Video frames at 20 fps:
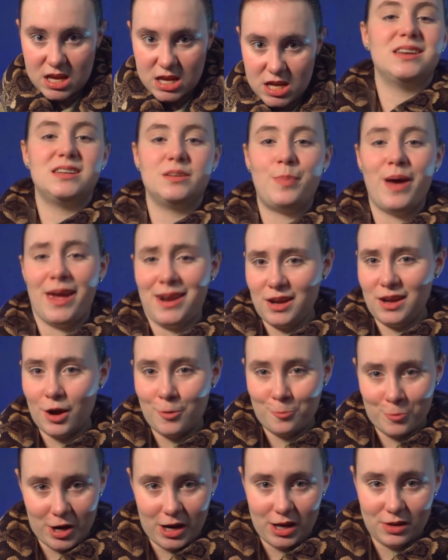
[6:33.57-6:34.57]
Depending
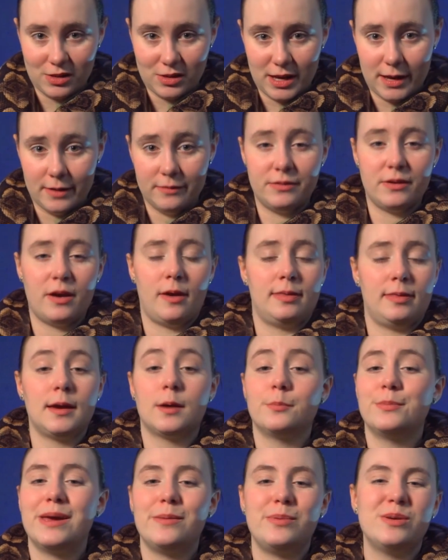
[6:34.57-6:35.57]
on where you live, there
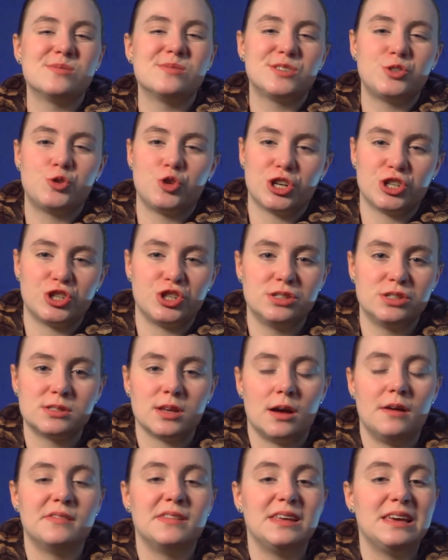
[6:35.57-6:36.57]
may be restrictions
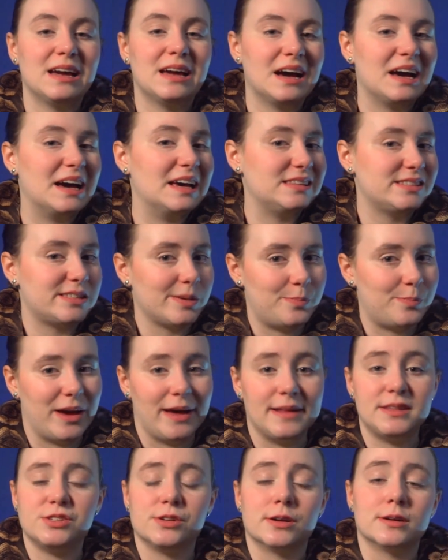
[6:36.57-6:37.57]
on the kinds of
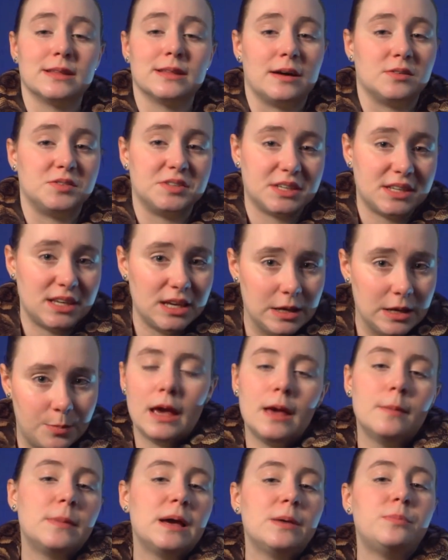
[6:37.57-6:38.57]
pets you're allowed to keep.
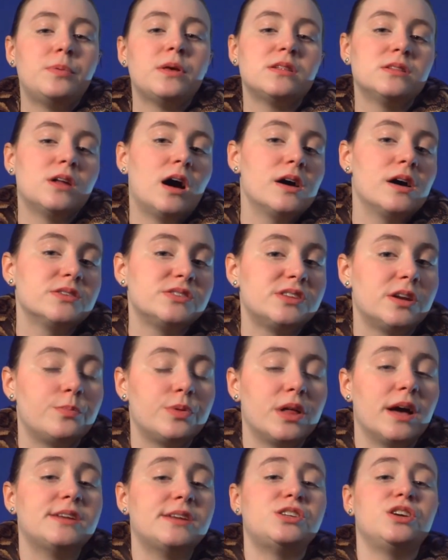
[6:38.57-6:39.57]
It might be laws that
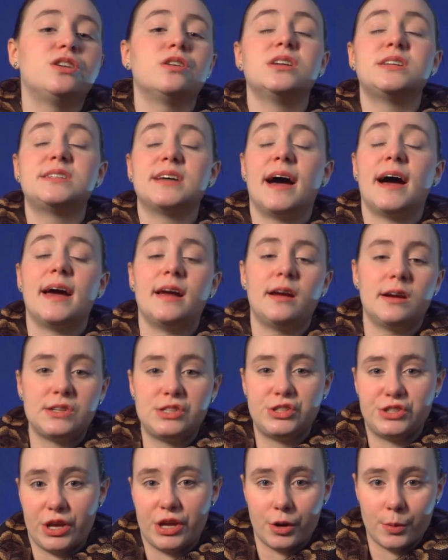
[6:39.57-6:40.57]
apply to your entire
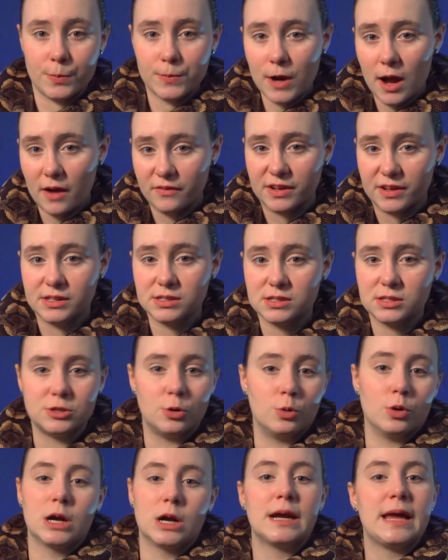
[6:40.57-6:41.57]
state or province,
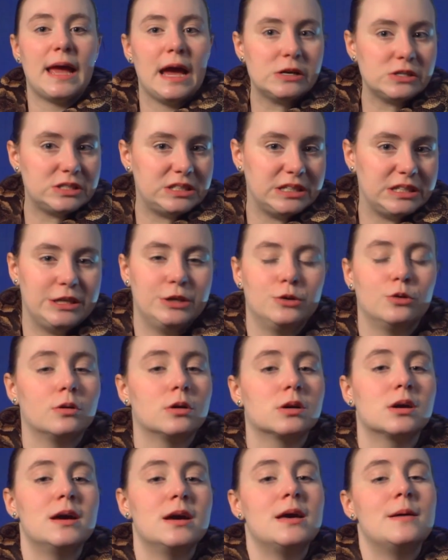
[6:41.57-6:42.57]
or county,
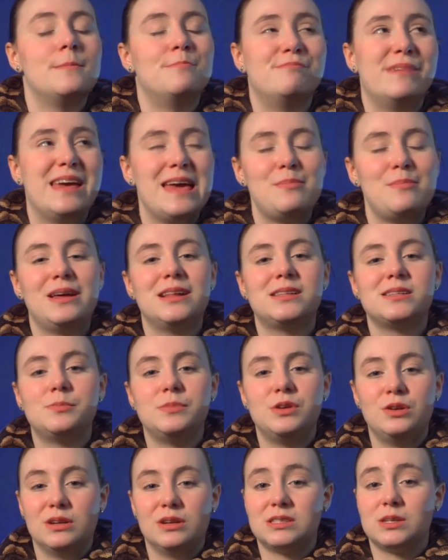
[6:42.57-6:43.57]
or maybe it's a
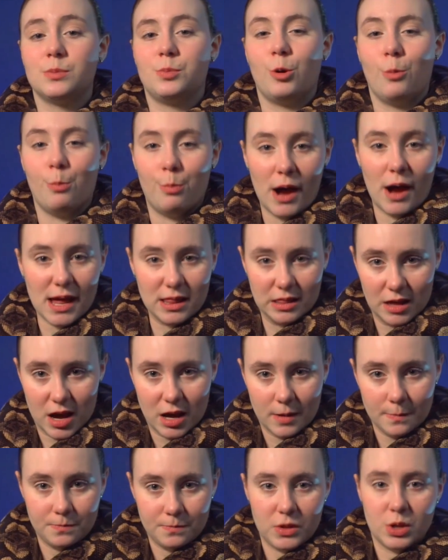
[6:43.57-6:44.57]
municipal bylaw.
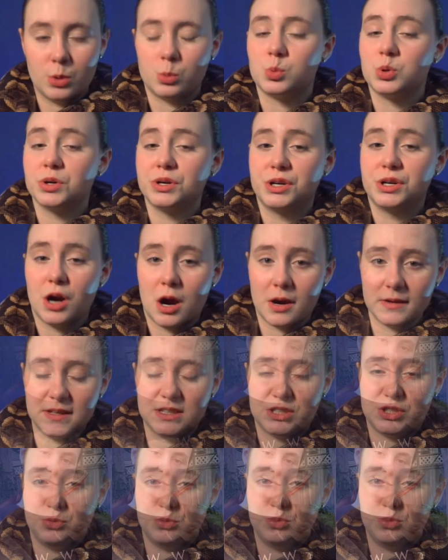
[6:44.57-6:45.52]
Regardless, you